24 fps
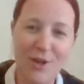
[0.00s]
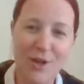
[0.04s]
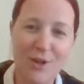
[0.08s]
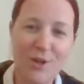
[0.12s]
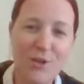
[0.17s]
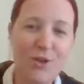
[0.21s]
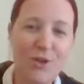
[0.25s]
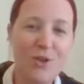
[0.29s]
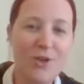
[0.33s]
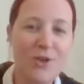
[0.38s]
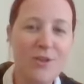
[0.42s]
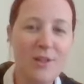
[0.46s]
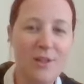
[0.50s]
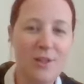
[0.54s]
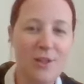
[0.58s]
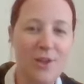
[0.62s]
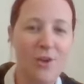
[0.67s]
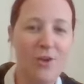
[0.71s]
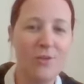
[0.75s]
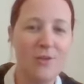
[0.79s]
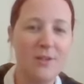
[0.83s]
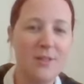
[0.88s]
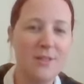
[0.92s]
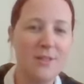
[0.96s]
knew that
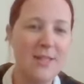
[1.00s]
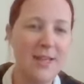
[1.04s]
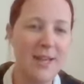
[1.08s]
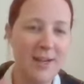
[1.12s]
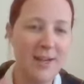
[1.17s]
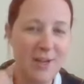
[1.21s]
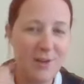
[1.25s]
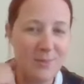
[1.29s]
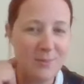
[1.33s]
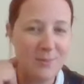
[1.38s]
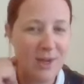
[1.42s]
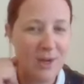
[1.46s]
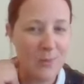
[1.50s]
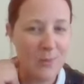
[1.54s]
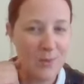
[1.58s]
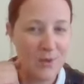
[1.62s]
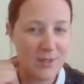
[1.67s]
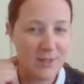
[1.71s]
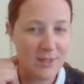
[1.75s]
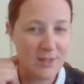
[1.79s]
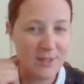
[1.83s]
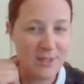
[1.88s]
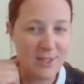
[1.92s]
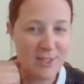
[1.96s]
long term, I
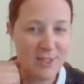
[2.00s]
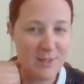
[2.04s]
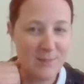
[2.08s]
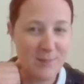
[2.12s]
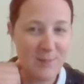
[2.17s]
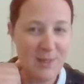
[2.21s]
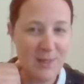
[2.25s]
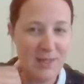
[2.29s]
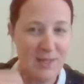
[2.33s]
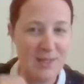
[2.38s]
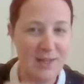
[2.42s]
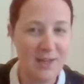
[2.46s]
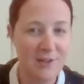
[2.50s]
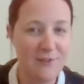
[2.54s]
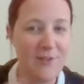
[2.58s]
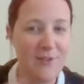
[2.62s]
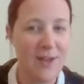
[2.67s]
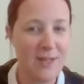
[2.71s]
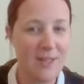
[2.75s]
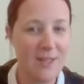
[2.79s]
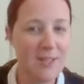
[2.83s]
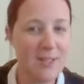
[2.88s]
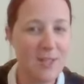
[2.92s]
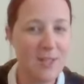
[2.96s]
wanted it to be an
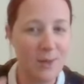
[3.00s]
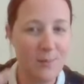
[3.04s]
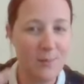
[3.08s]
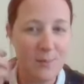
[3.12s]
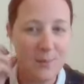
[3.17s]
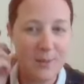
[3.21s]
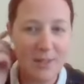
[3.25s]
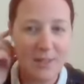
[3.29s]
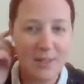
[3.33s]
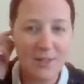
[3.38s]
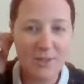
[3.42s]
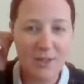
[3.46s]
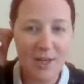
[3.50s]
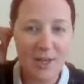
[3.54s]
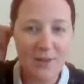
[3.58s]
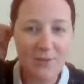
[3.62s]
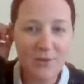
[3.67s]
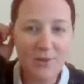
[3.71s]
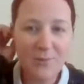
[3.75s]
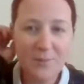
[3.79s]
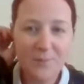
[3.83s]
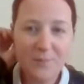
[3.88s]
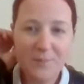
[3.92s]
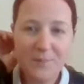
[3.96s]
events company in
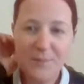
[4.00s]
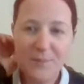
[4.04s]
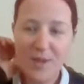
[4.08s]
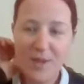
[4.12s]
general.